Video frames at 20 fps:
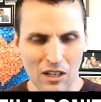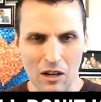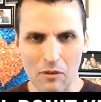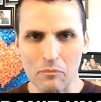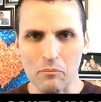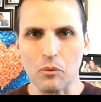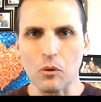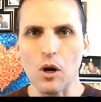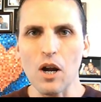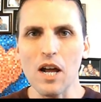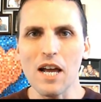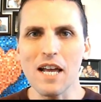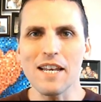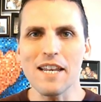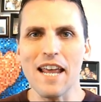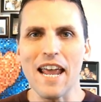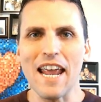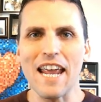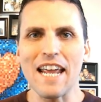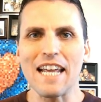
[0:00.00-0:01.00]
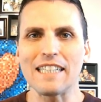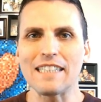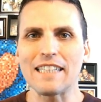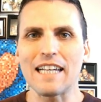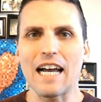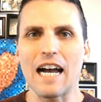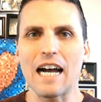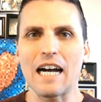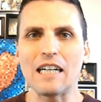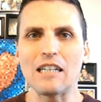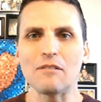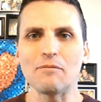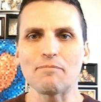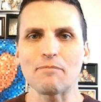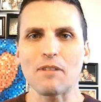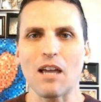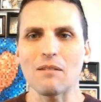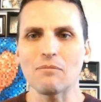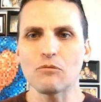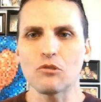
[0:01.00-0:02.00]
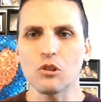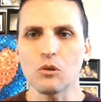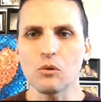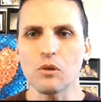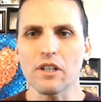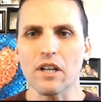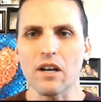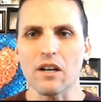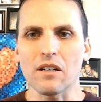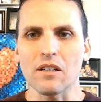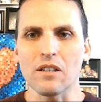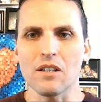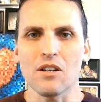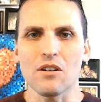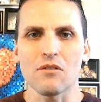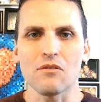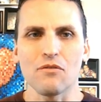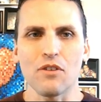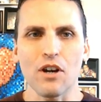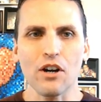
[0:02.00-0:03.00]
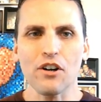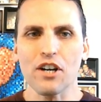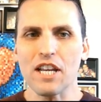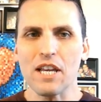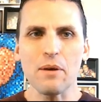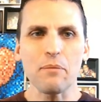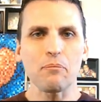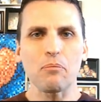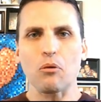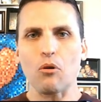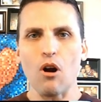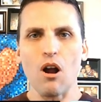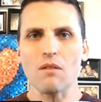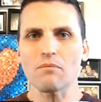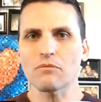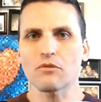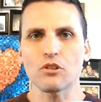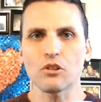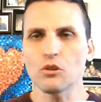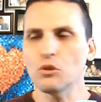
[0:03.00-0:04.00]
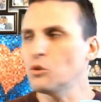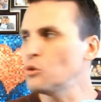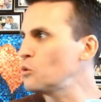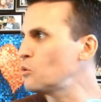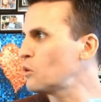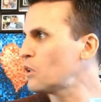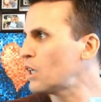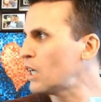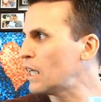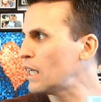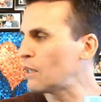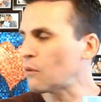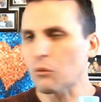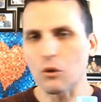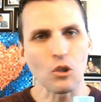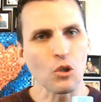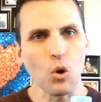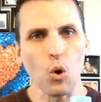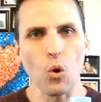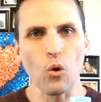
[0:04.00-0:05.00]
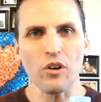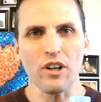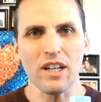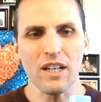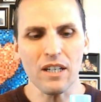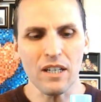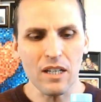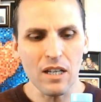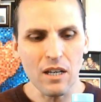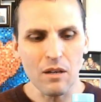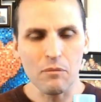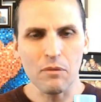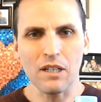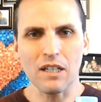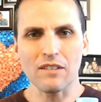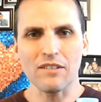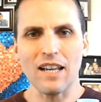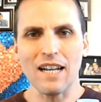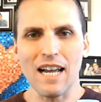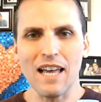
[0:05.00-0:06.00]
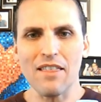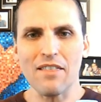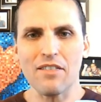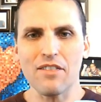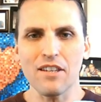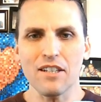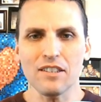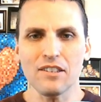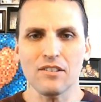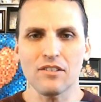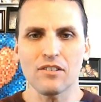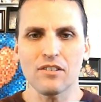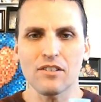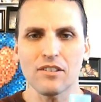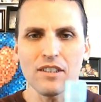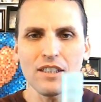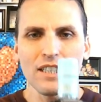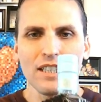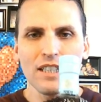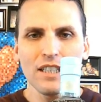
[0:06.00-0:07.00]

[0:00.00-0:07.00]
I'm Brett, and I'm doing a very impromptu recording because I got this